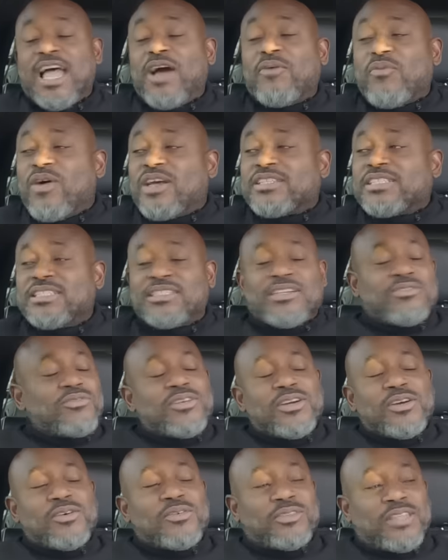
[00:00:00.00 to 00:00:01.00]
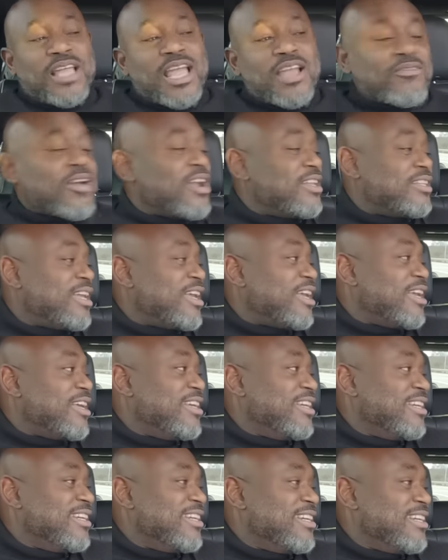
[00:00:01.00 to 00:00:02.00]
That wasn't the real thing right there.
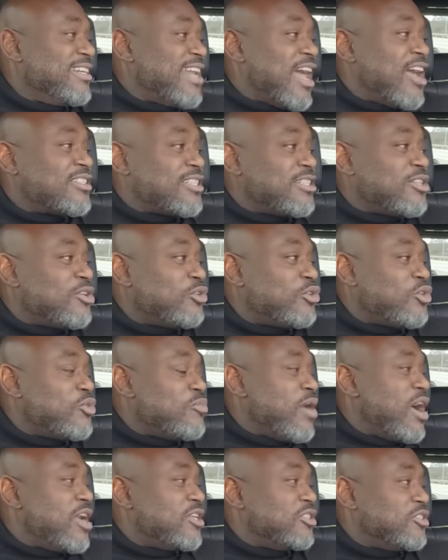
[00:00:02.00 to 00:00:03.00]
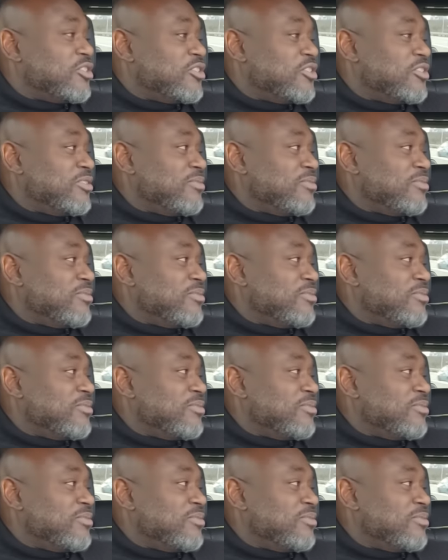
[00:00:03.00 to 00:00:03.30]
That was a little too much